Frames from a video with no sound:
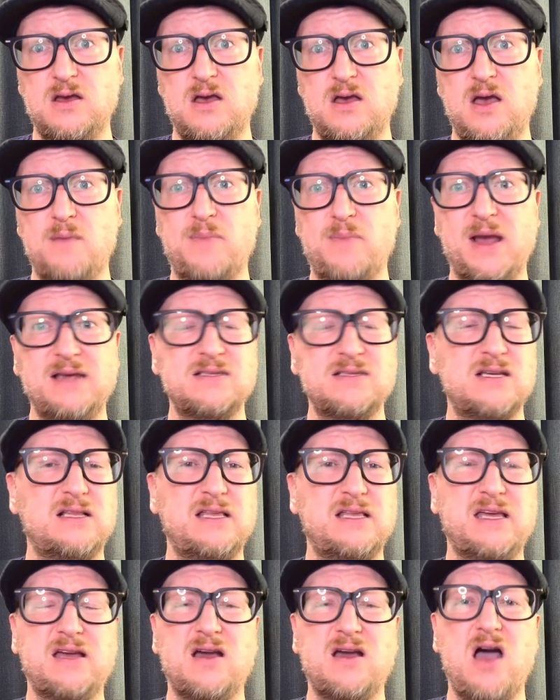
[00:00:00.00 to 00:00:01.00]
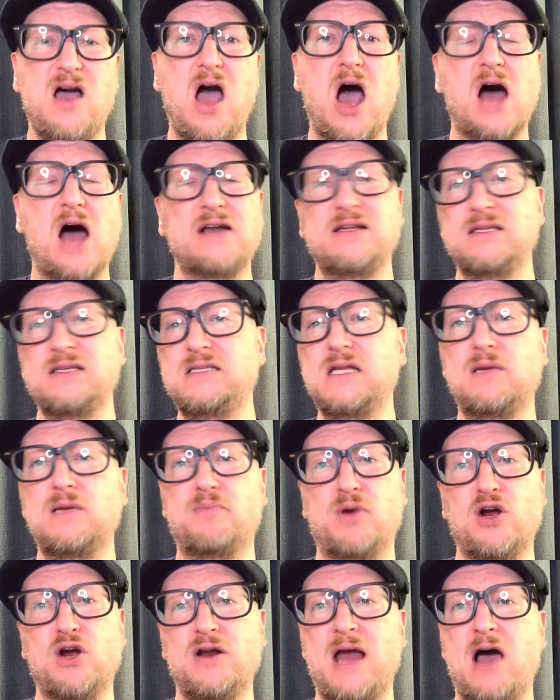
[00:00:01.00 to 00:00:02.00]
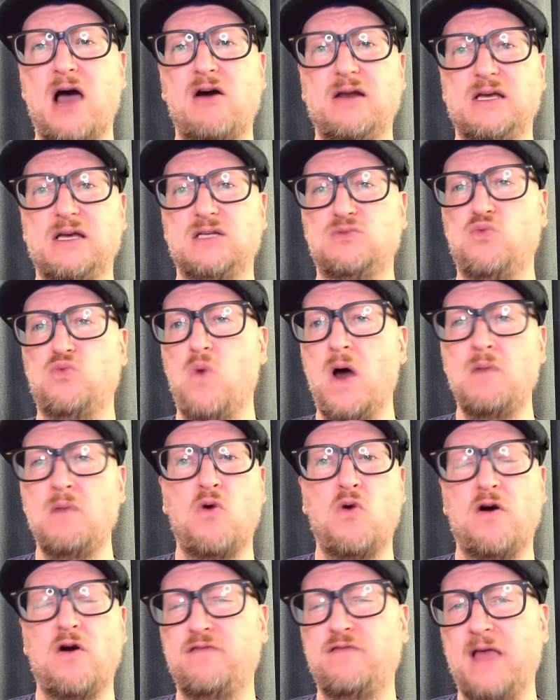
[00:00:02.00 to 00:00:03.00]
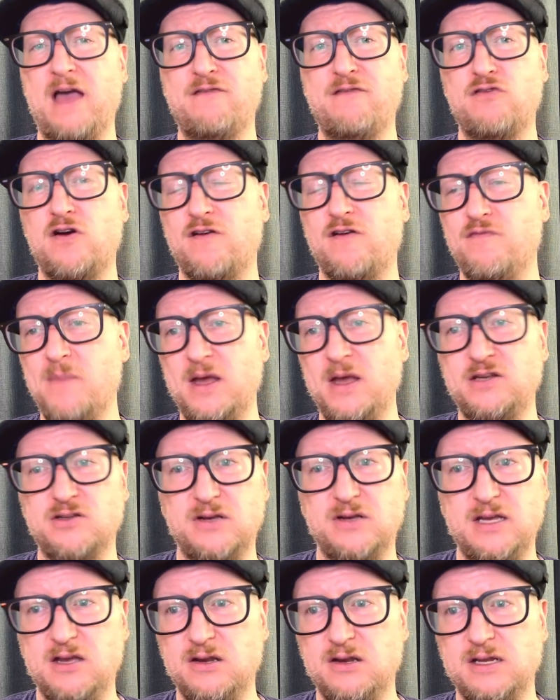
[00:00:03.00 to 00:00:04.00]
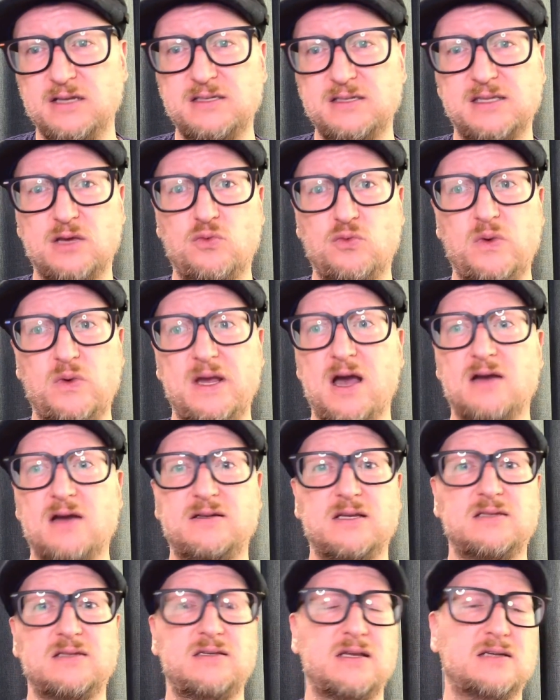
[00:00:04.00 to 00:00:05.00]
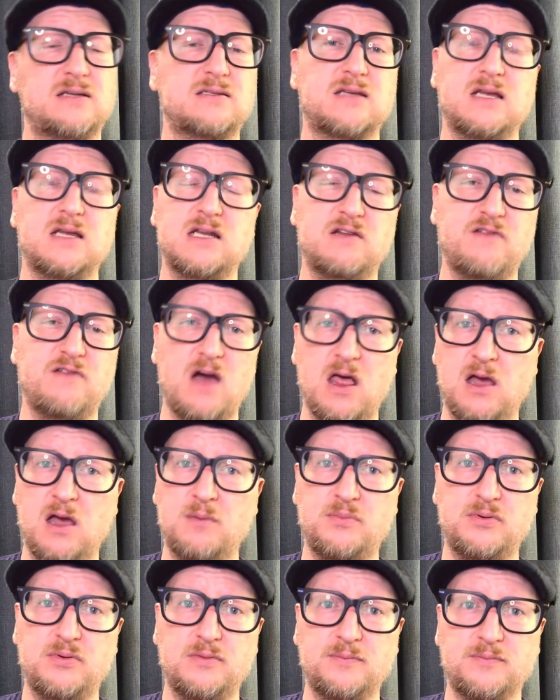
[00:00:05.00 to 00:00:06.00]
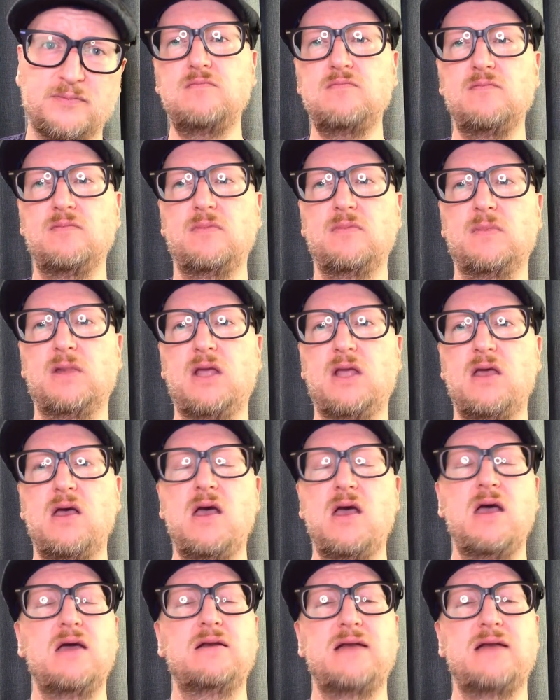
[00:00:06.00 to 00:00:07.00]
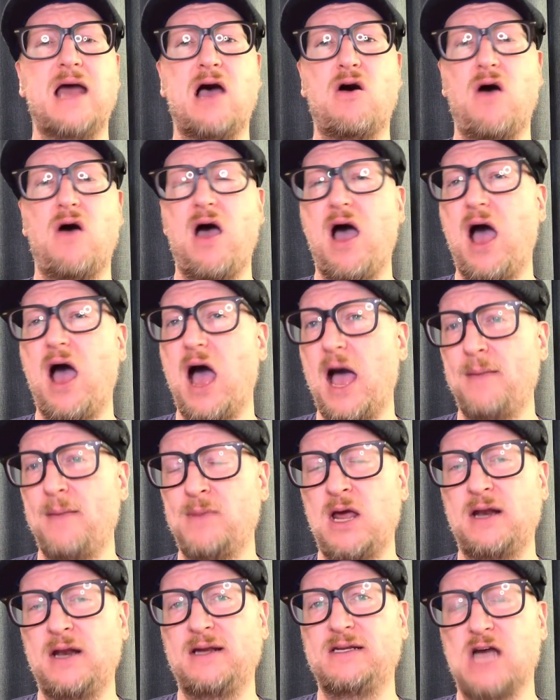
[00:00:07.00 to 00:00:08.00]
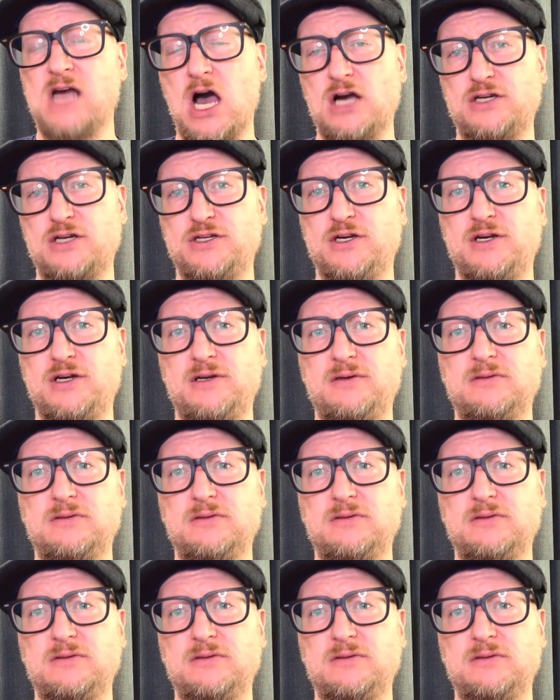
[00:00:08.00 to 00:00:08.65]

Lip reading: Basically, autistic burnout is one more flavor of mental illness that we autistics can develop. Now, I'm not a doctor.